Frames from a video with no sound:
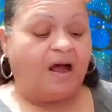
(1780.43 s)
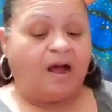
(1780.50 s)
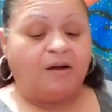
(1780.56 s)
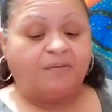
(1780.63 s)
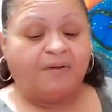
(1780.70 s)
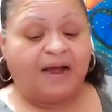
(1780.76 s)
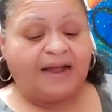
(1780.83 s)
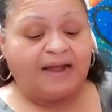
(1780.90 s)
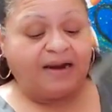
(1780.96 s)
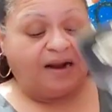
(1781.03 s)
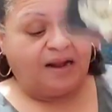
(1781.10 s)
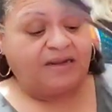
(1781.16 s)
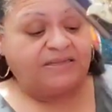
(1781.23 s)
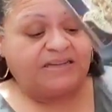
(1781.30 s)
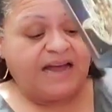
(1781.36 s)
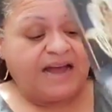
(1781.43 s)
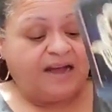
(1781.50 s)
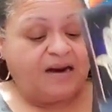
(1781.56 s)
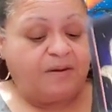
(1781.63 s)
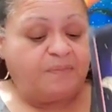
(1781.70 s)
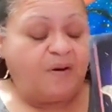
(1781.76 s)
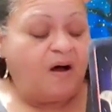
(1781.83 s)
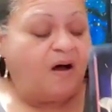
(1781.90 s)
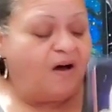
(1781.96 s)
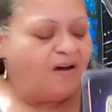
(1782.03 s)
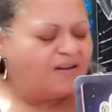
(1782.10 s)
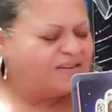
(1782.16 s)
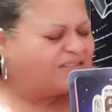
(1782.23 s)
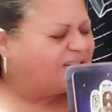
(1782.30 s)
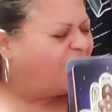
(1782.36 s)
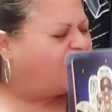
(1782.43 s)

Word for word: All right, taking a pause.